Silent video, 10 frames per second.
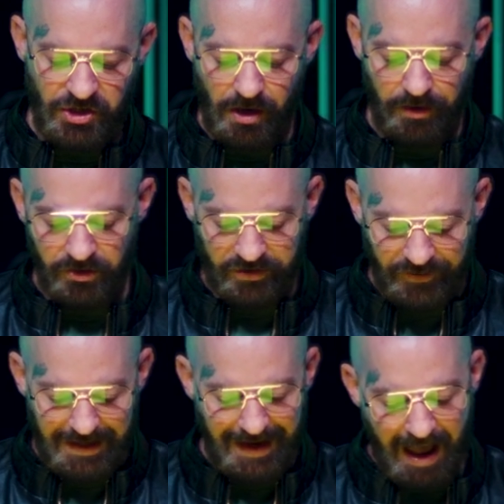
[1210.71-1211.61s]
each other's
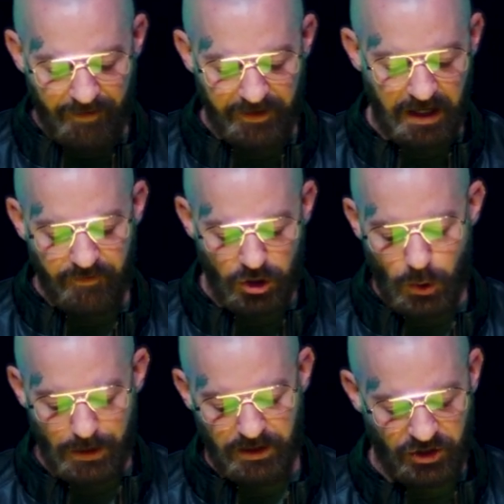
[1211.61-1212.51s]
feet. I've given
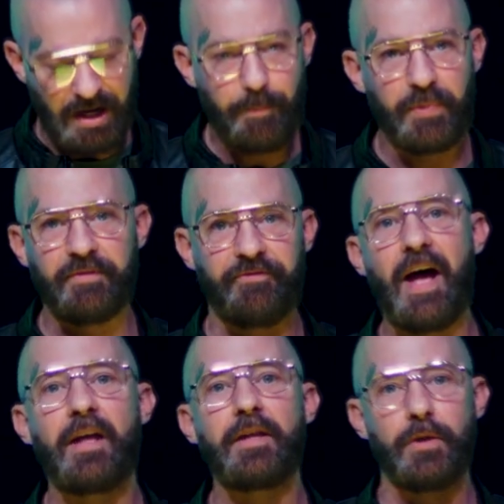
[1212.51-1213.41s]
you an example to
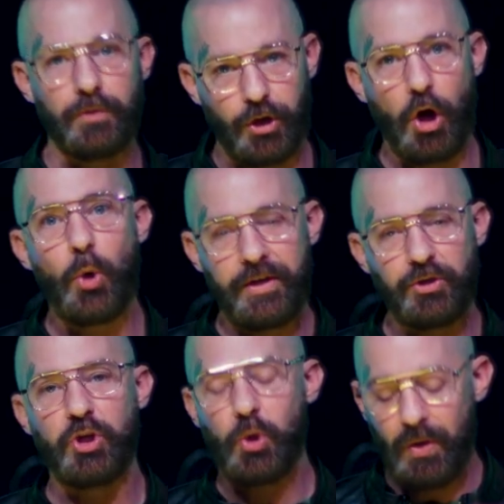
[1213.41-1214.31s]
follow. Go and
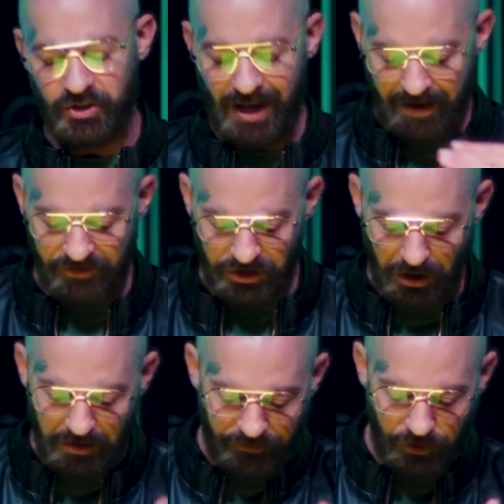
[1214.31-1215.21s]
do as I have
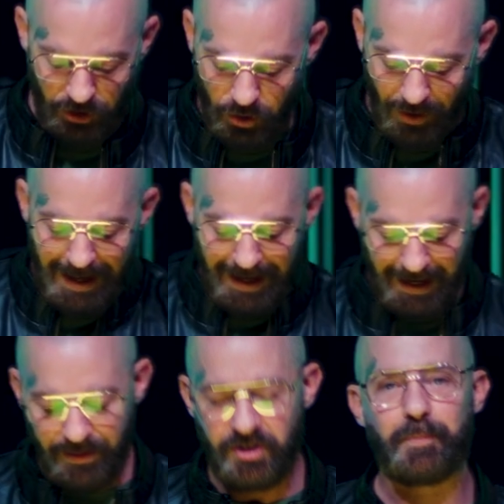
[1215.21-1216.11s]
done for you.
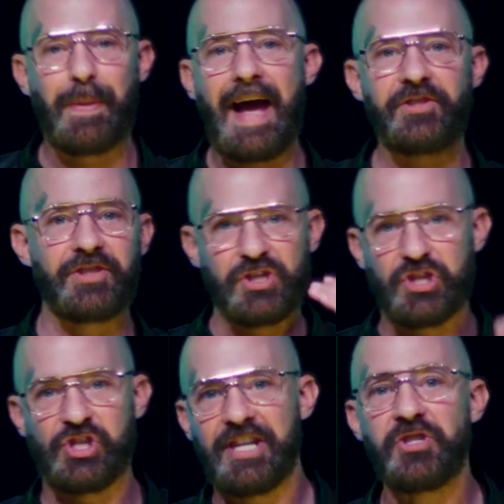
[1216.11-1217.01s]
In this passage,
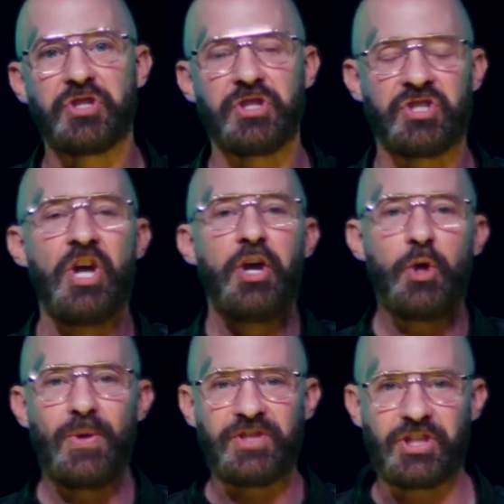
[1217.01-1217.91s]
Jesus,
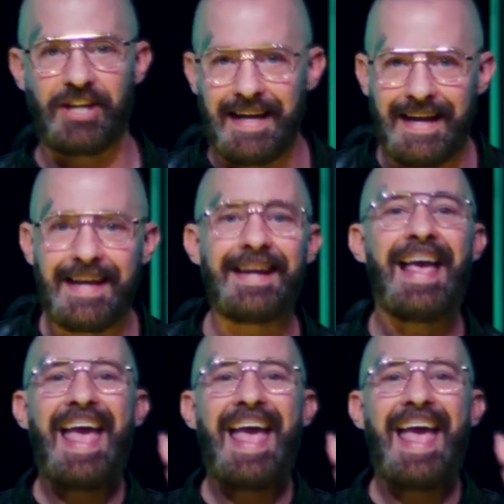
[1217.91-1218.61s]
who is King